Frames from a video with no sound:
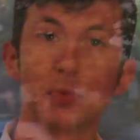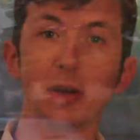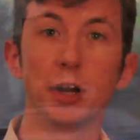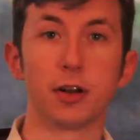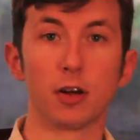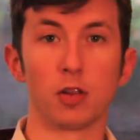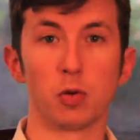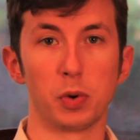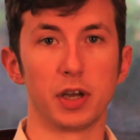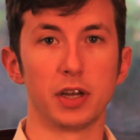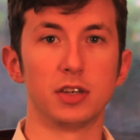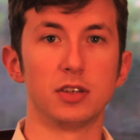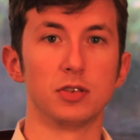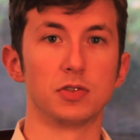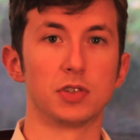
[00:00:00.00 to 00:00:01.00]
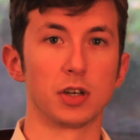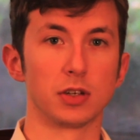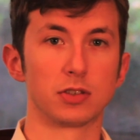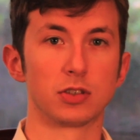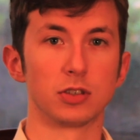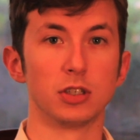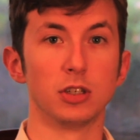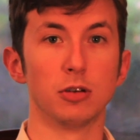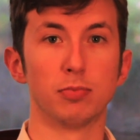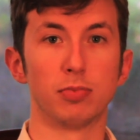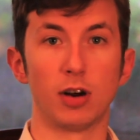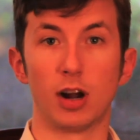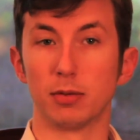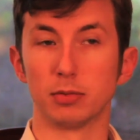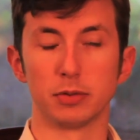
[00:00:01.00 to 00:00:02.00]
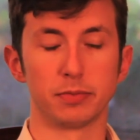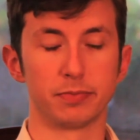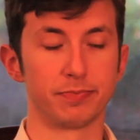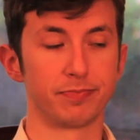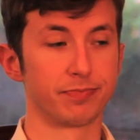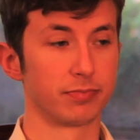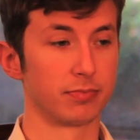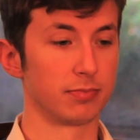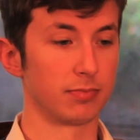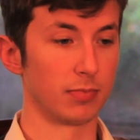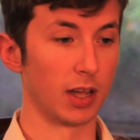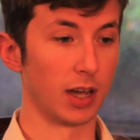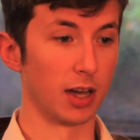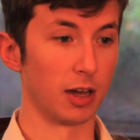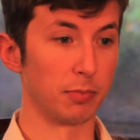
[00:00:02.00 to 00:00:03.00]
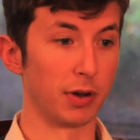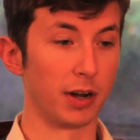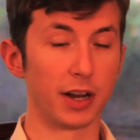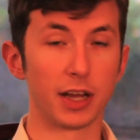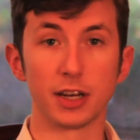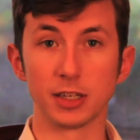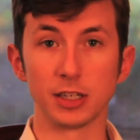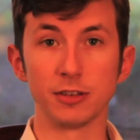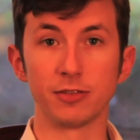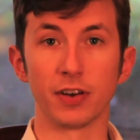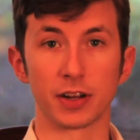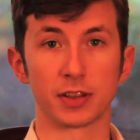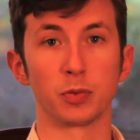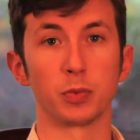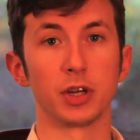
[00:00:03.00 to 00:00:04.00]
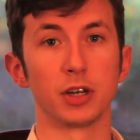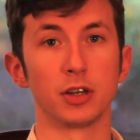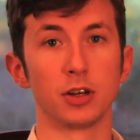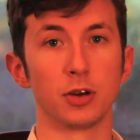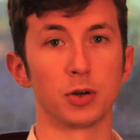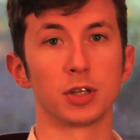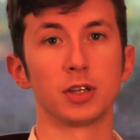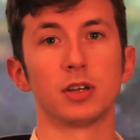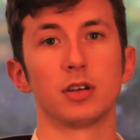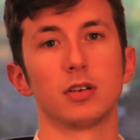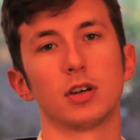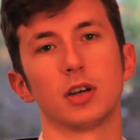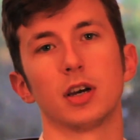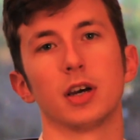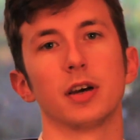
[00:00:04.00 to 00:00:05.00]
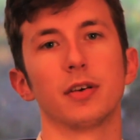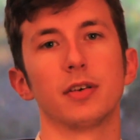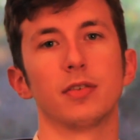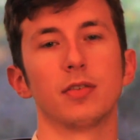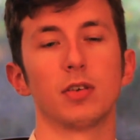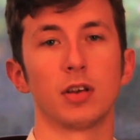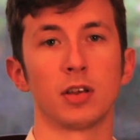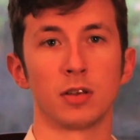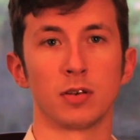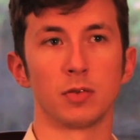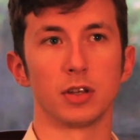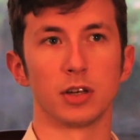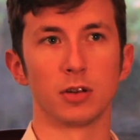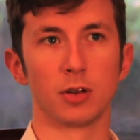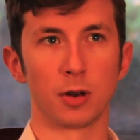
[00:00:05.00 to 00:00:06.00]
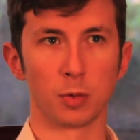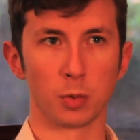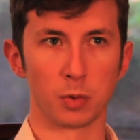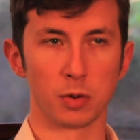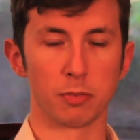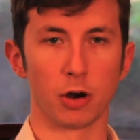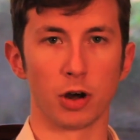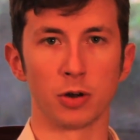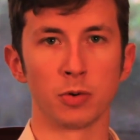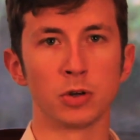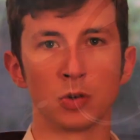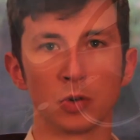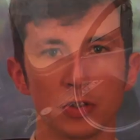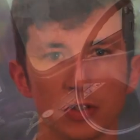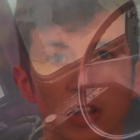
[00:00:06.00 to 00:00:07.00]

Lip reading: made it all the way to South Surrey, no problem. But it had a defect that we had noted, and we had noted when we bought it, which was